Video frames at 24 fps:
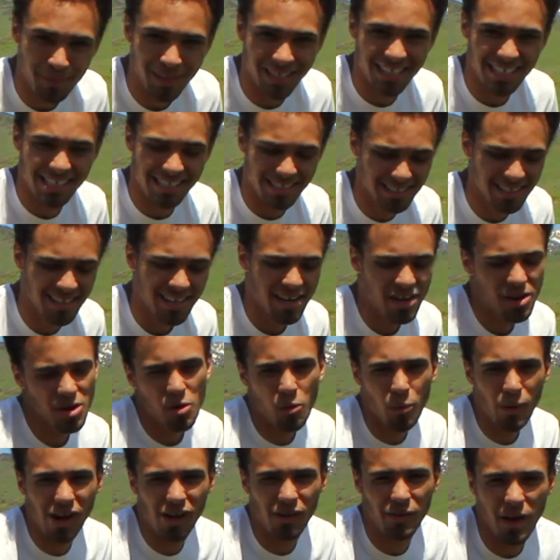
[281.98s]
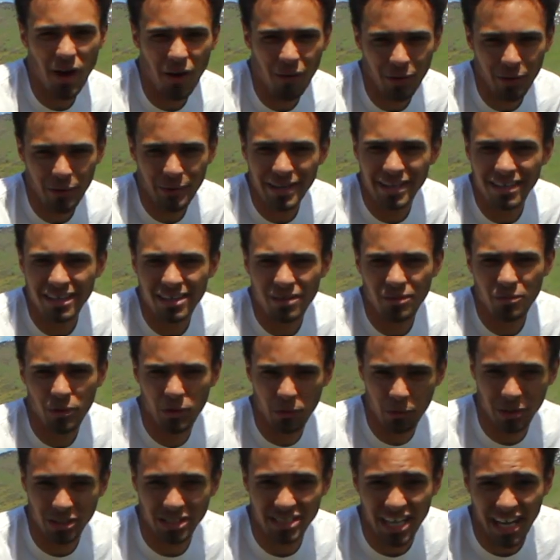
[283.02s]
because we all know
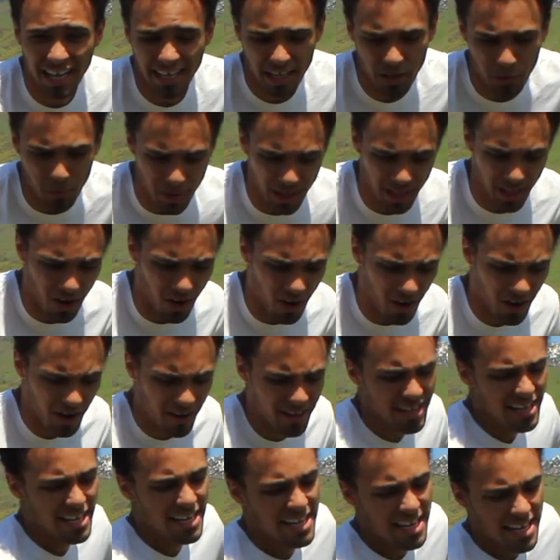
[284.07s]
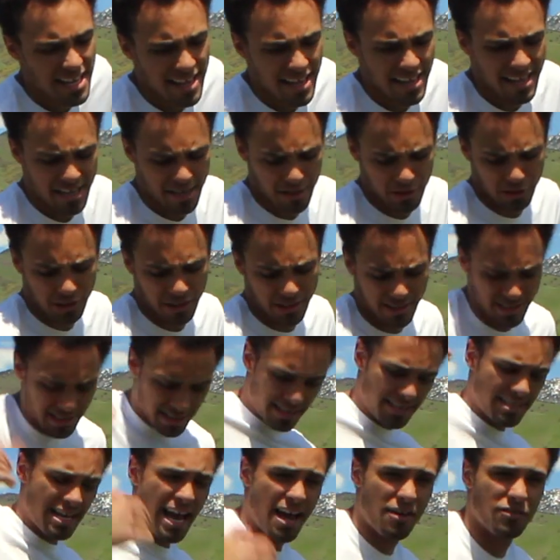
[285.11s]
when we're tucking really hard, you
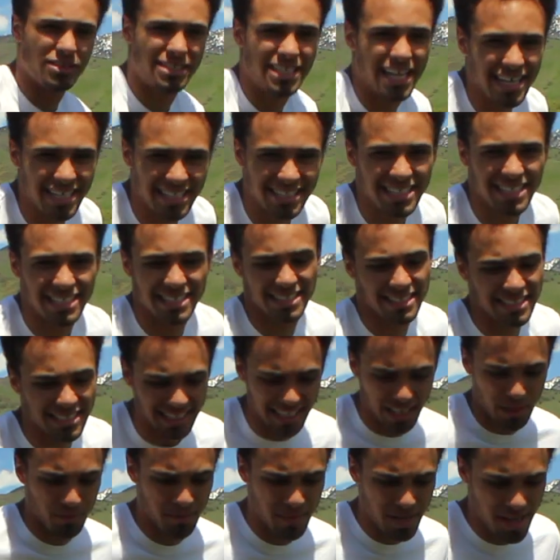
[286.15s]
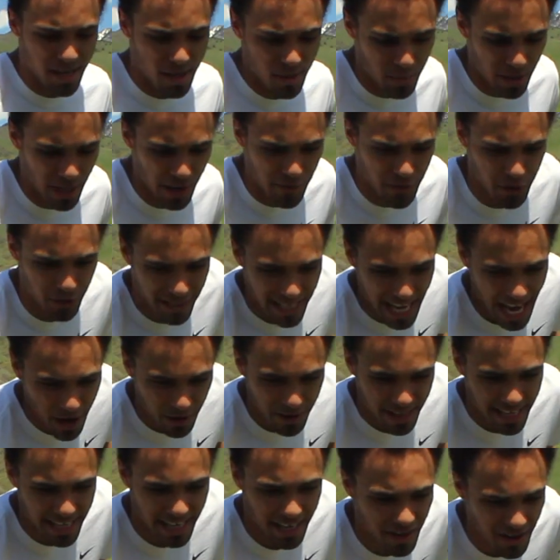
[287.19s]
have a tendency to slip. But if you're down
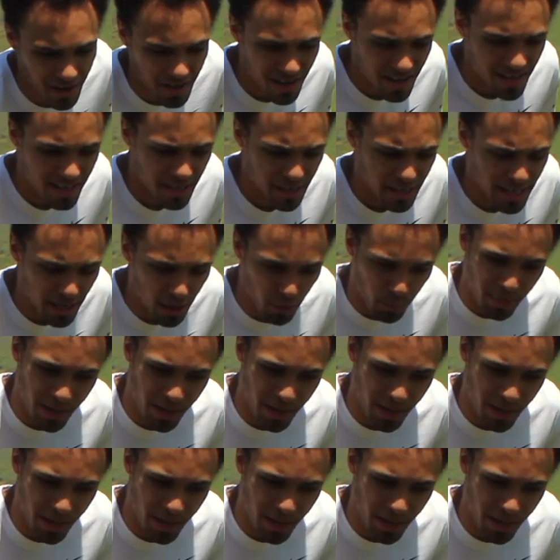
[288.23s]
here, you get a